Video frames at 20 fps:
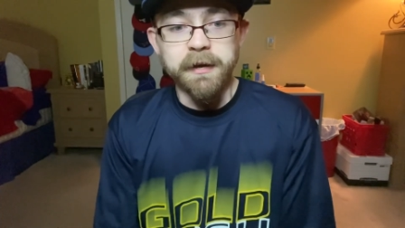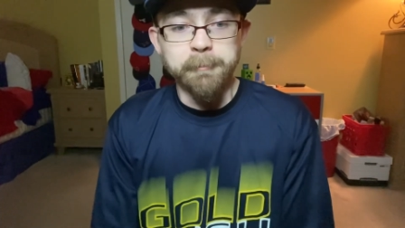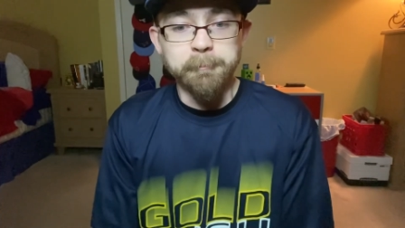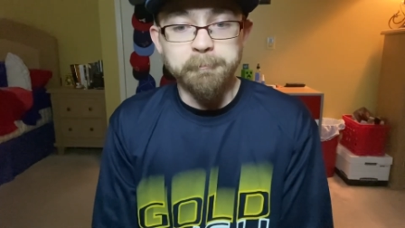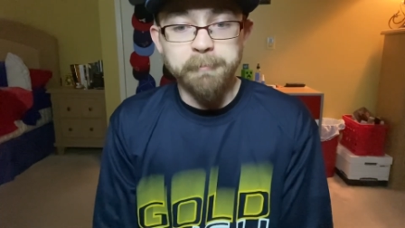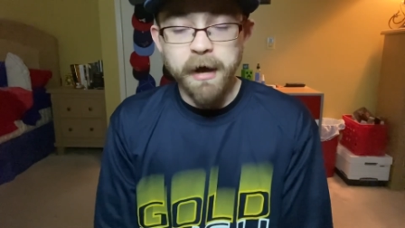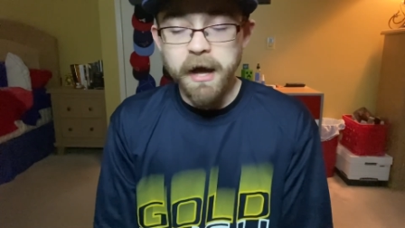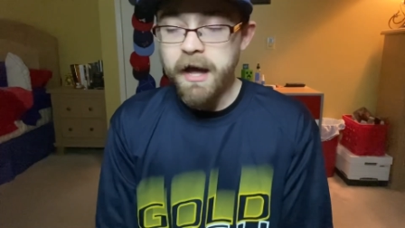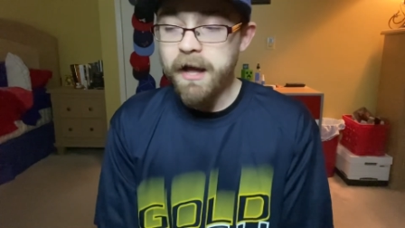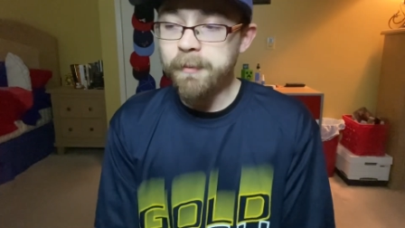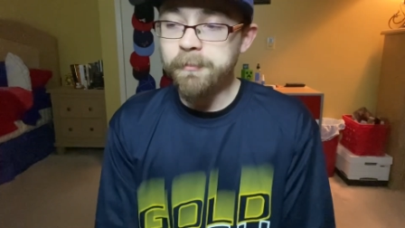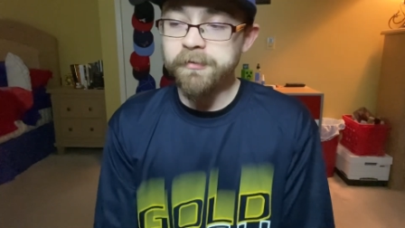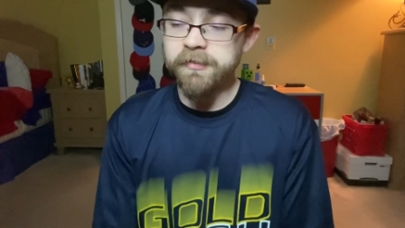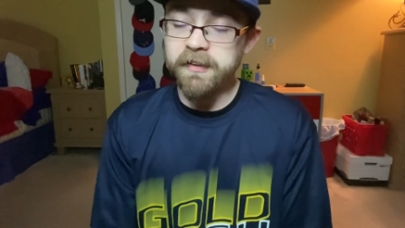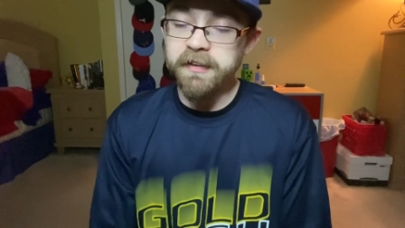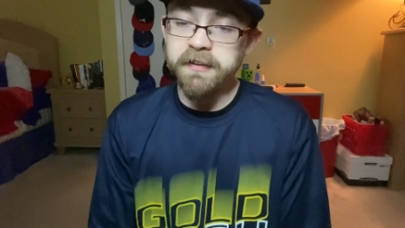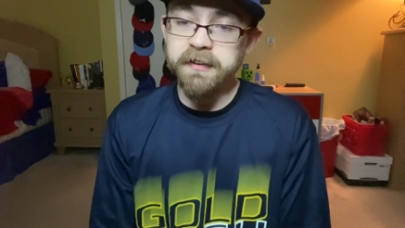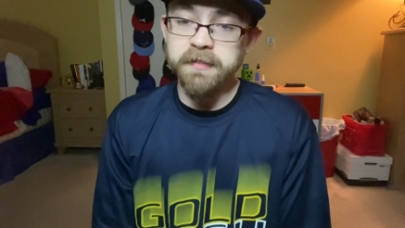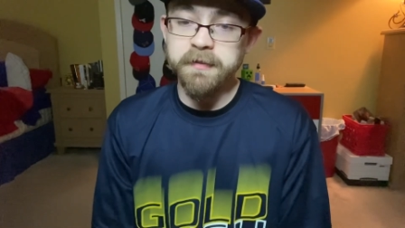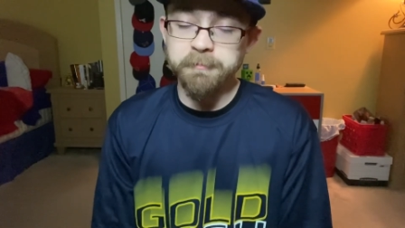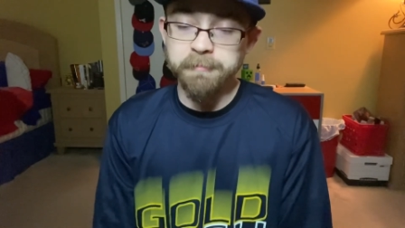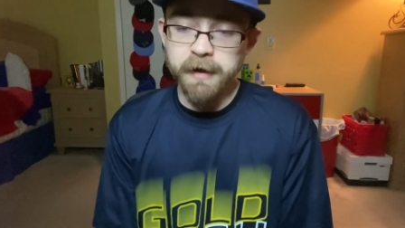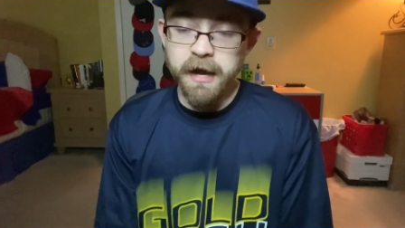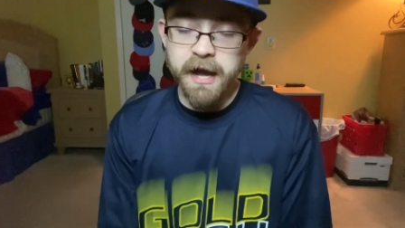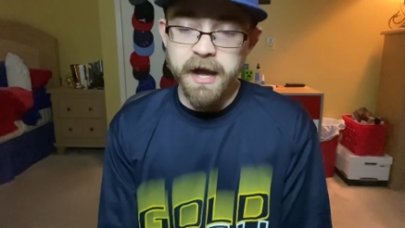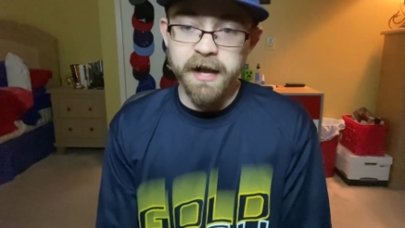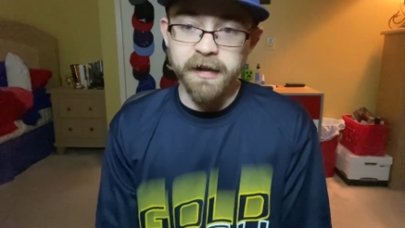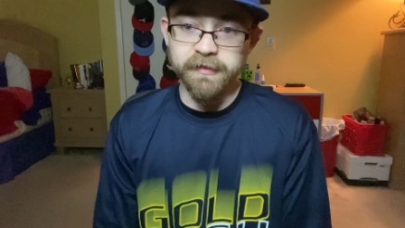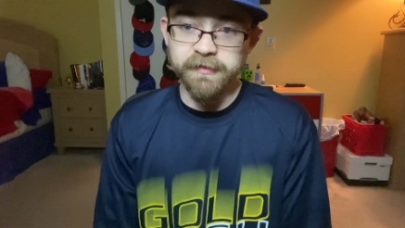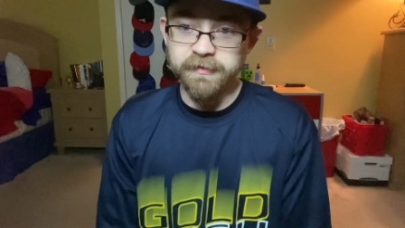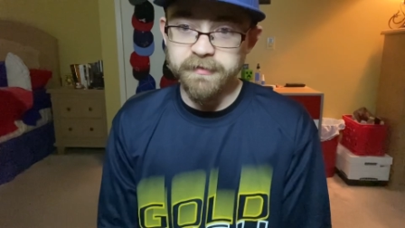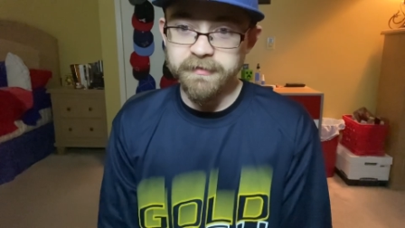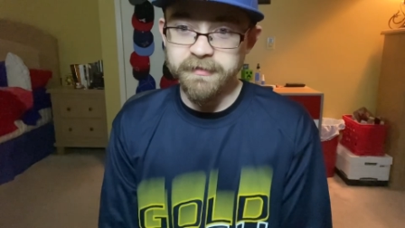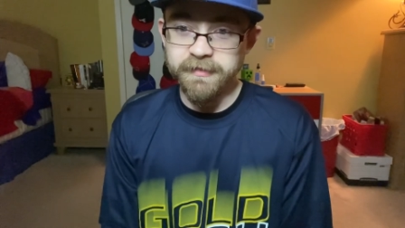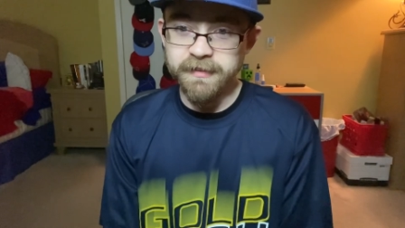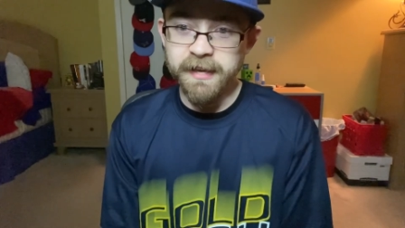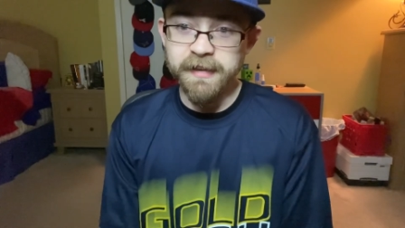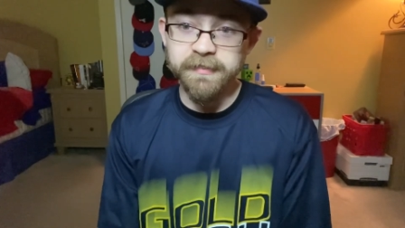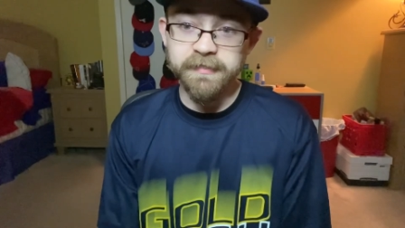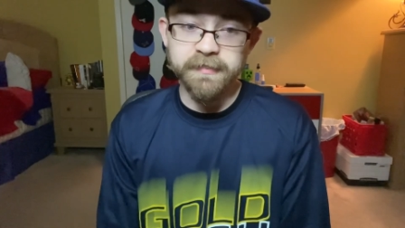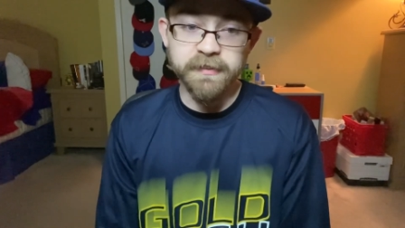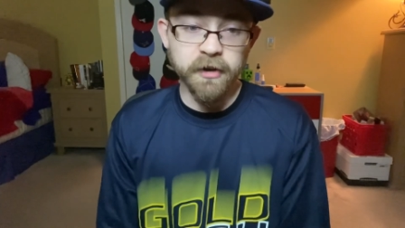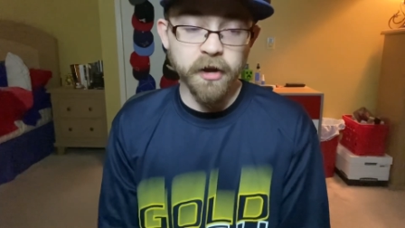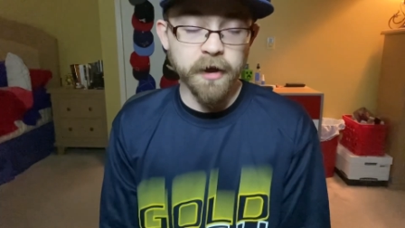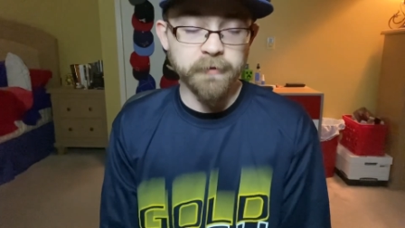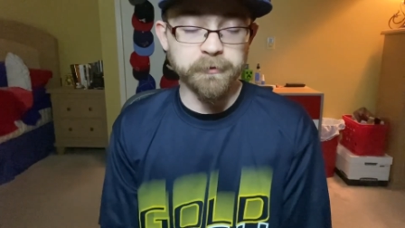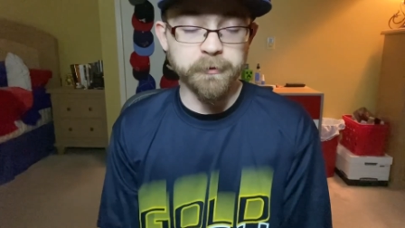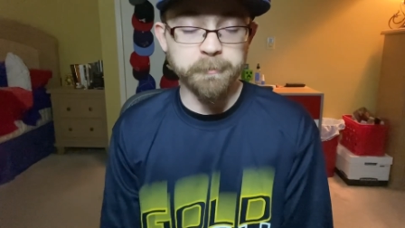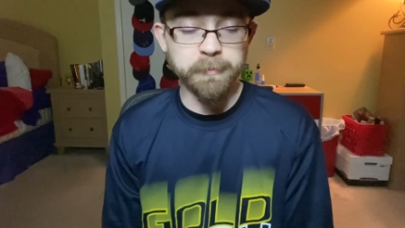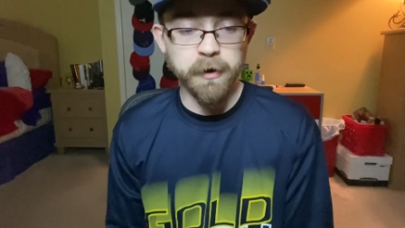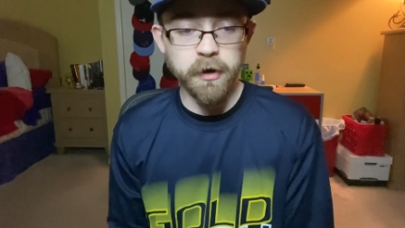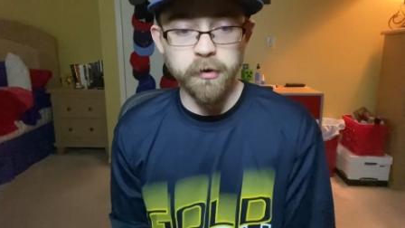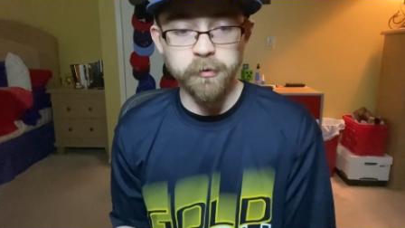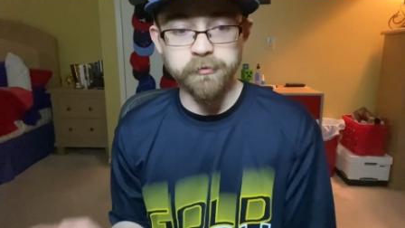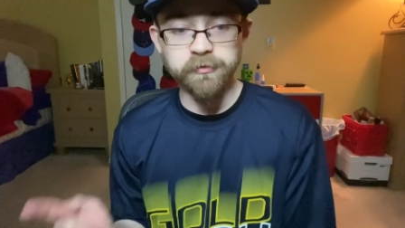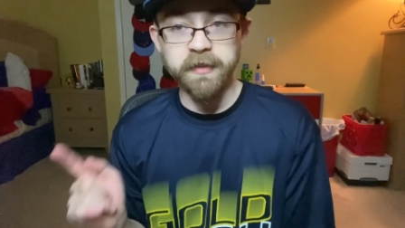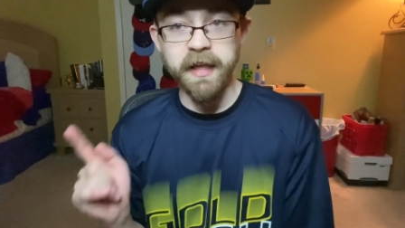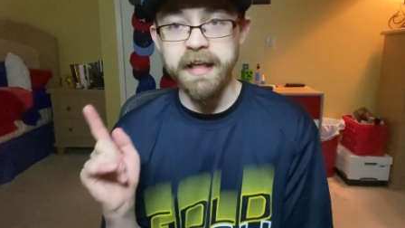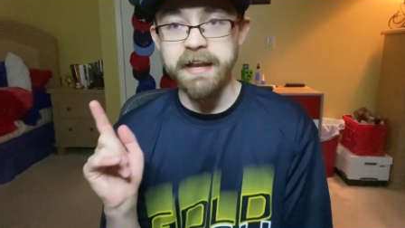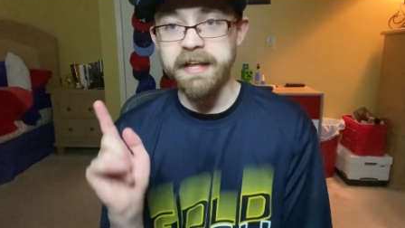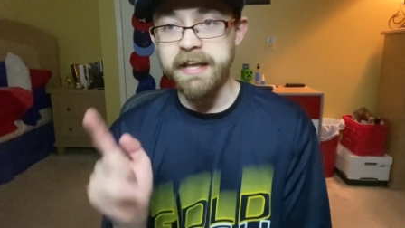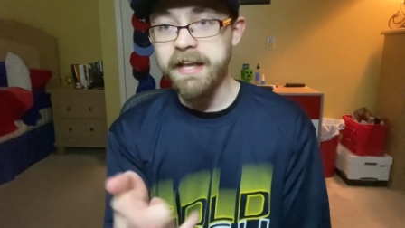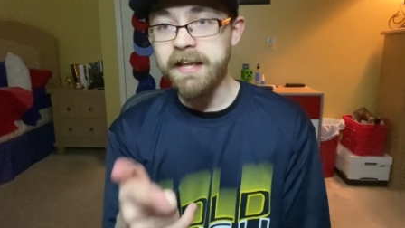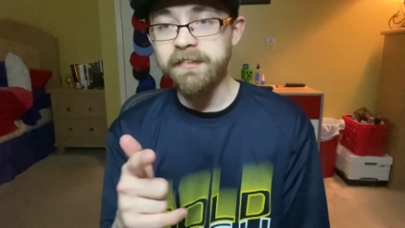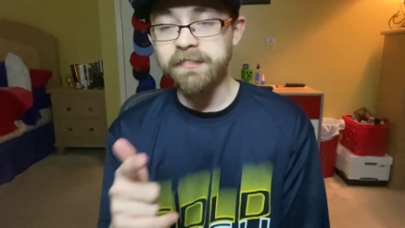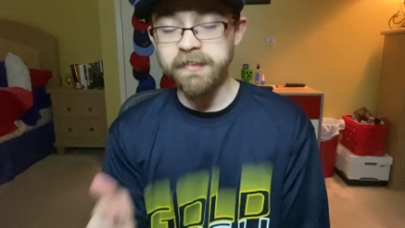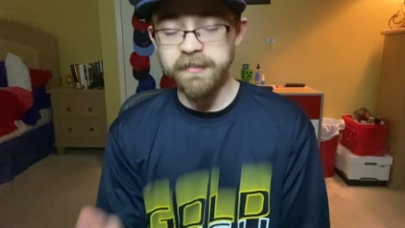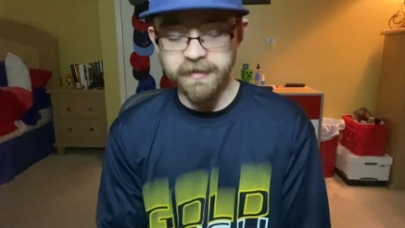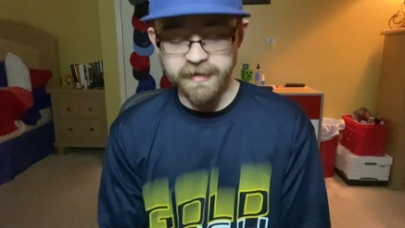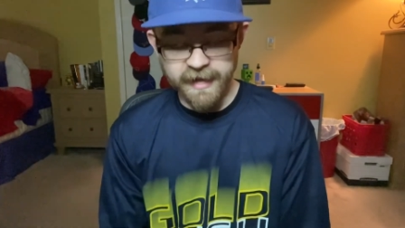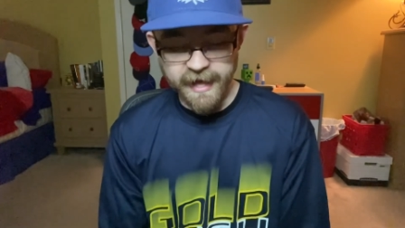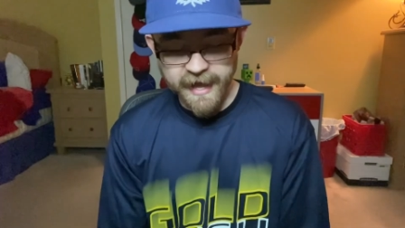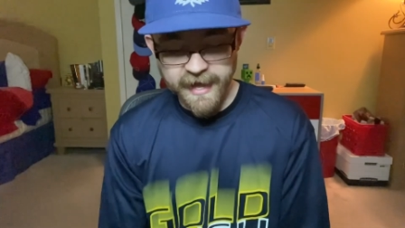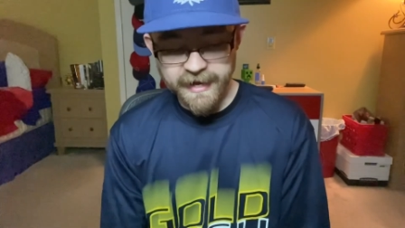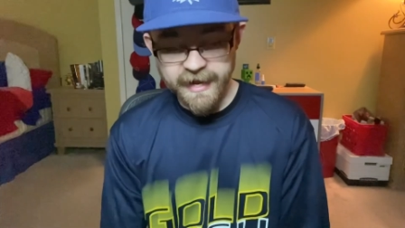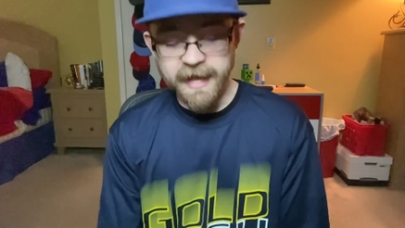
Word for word: bombs into the box, kisses it off the post and into the net.